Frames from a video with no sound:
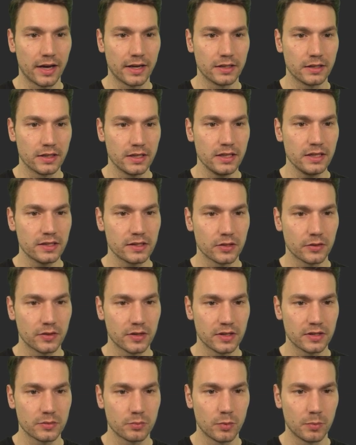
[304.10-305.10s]
ID. So
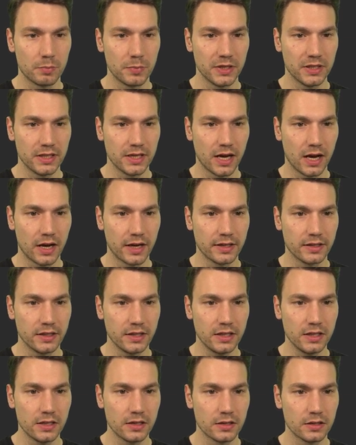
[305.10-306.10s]
this would be the
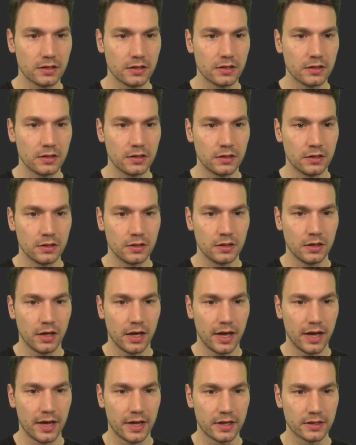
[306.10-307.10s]
ID
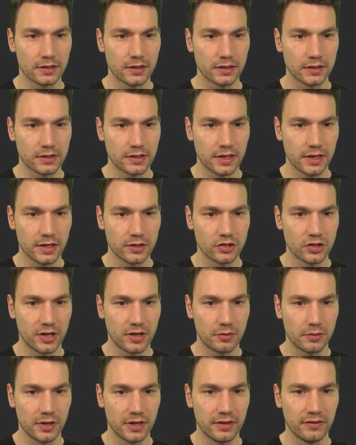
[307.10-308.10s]
as, let's say, a
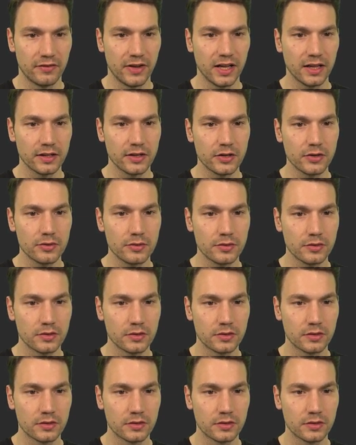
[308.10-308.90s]
generated value.